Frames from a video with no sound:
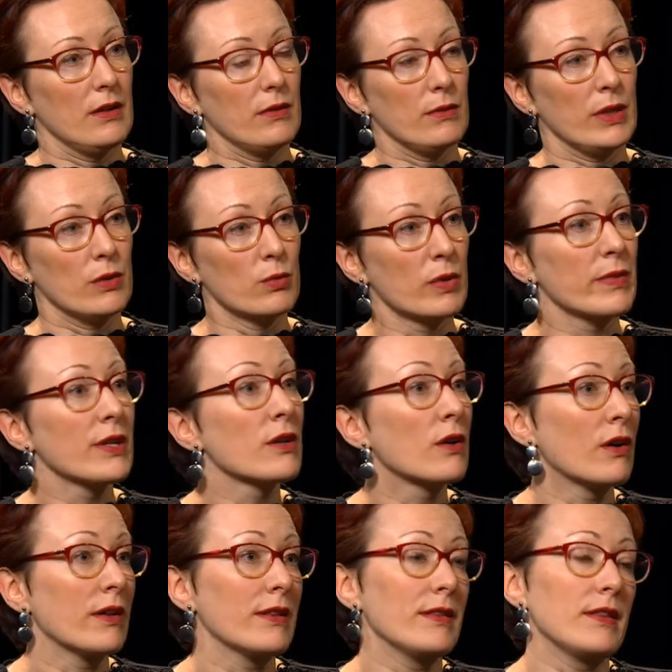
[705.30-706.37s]
when women
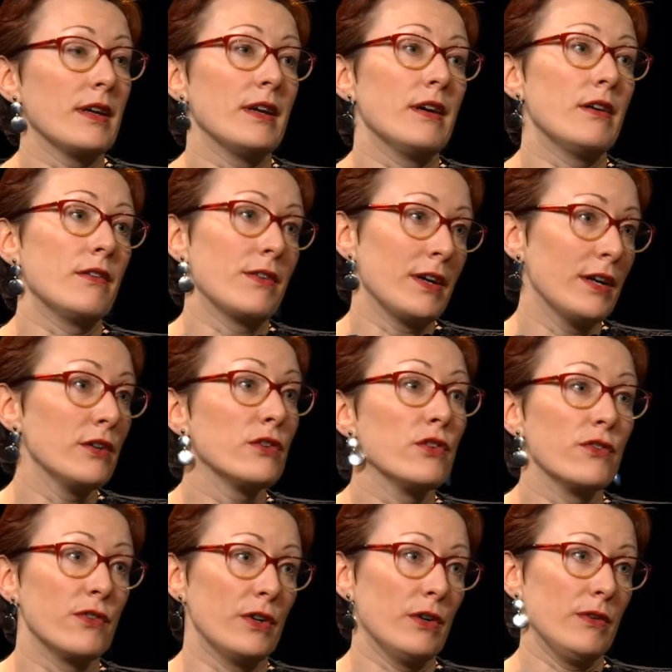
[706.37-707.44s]
got their right to
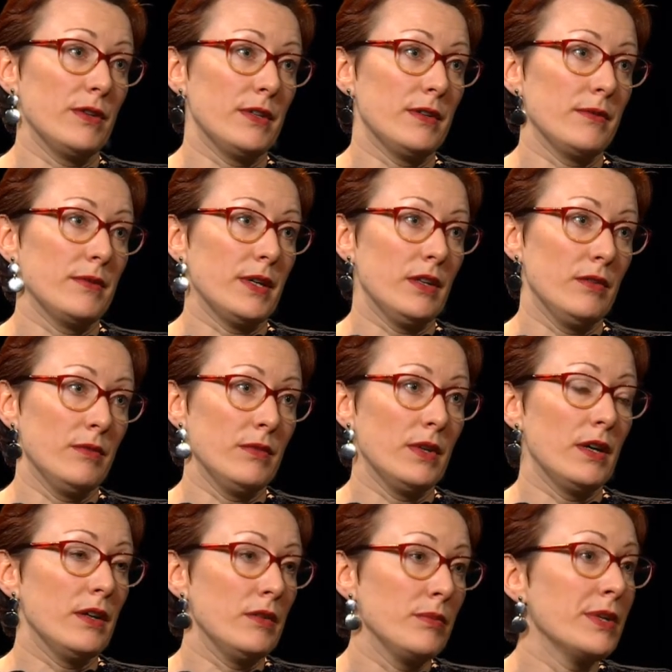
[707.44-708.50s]
vote
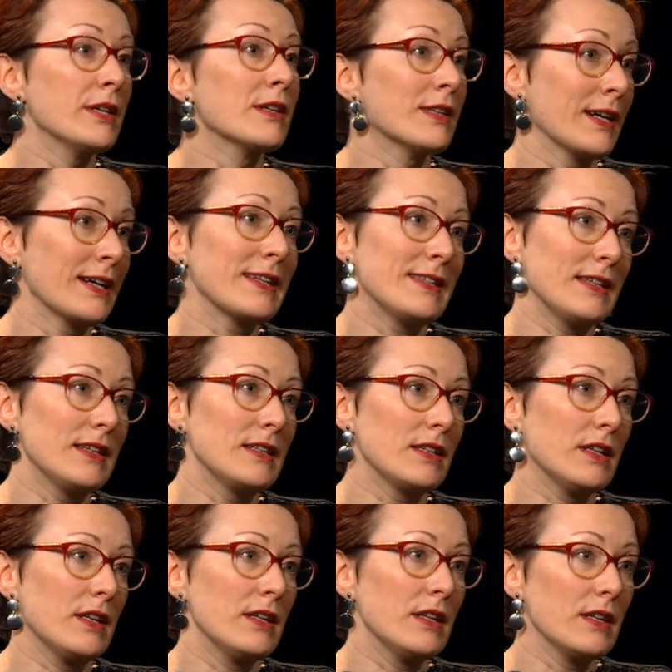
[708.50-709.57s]
and be elected
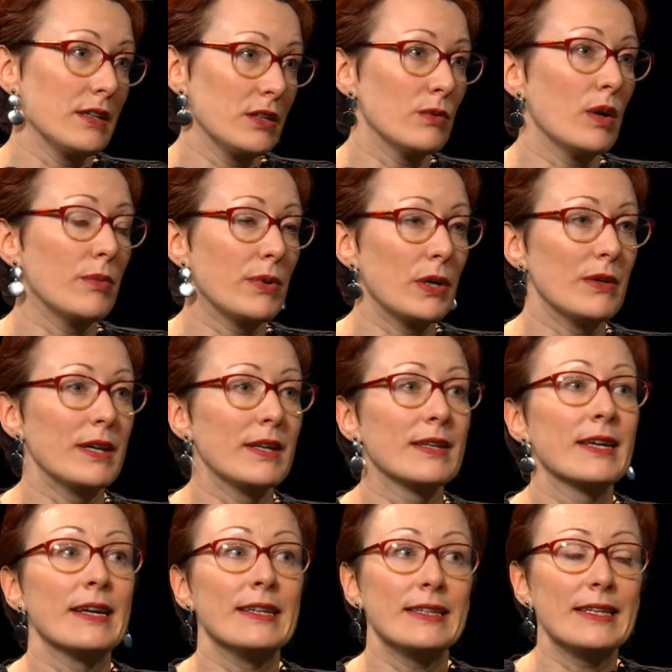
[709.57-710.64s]
into a poll in
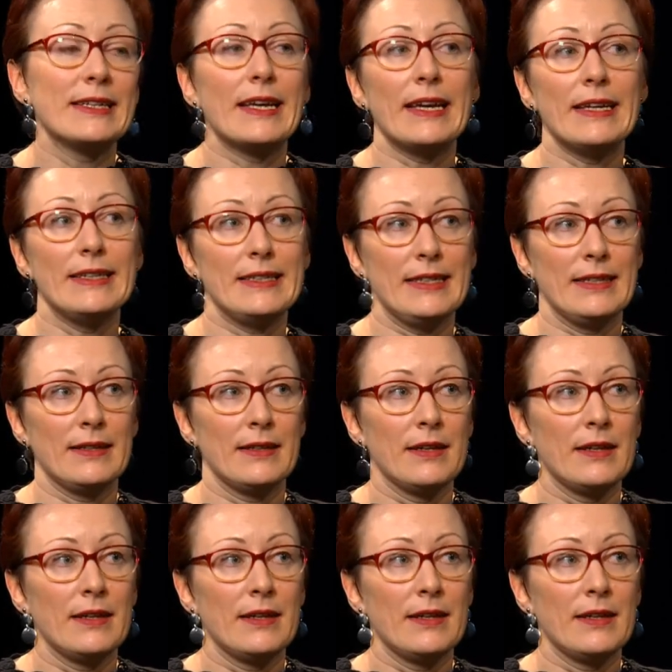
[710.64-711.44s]
1918.